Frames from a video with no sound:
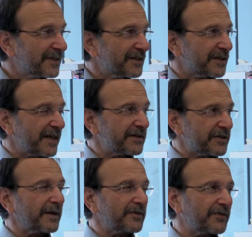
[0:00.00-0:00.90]
This is an
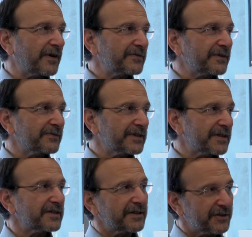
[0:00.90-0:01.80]
enzyme involved in
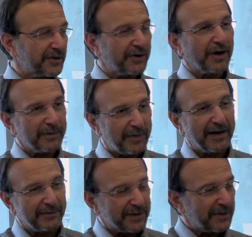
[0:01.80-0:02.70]
resistance to
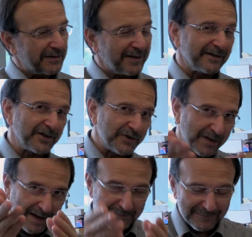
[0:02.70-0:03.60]
carbapenems. I'm not telling you
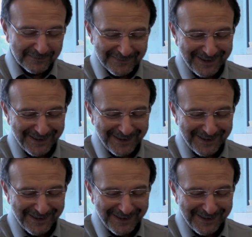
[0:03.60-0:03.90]
that, I'm